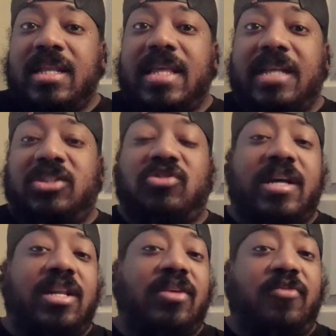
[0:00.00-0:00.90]
that's
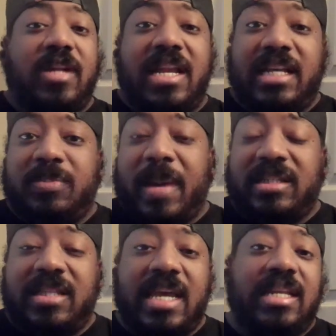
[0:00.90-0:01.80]
trying to look for the next
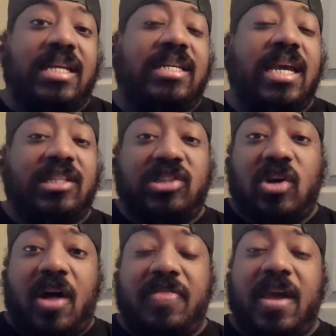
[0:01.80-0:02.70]
best thing to
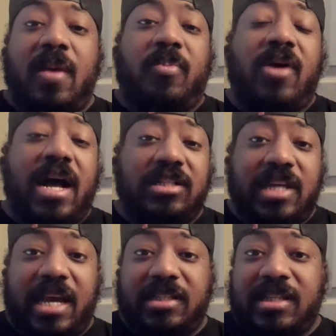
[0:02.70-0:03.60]
kickstart their
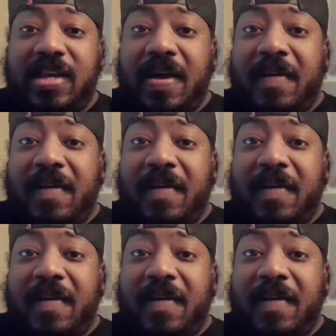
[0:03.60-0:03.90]
project,